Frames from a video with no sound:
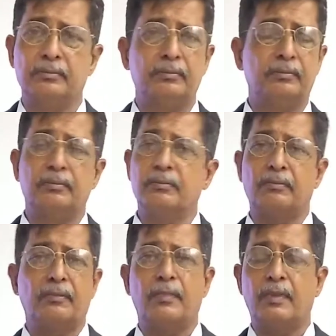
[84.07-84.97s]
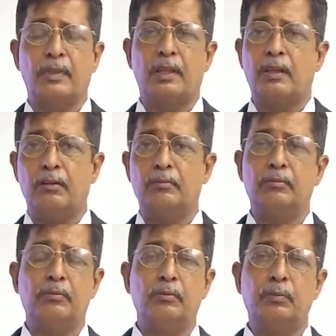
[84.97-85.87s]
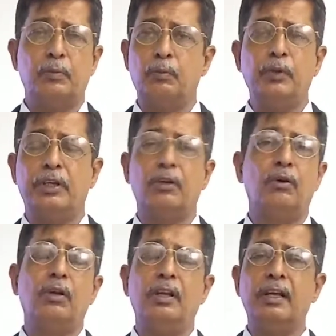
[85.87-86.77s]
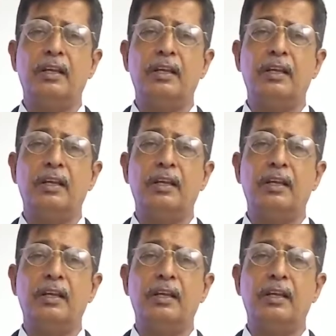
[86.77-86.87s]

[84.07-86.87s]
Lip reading: we can all increase our profits by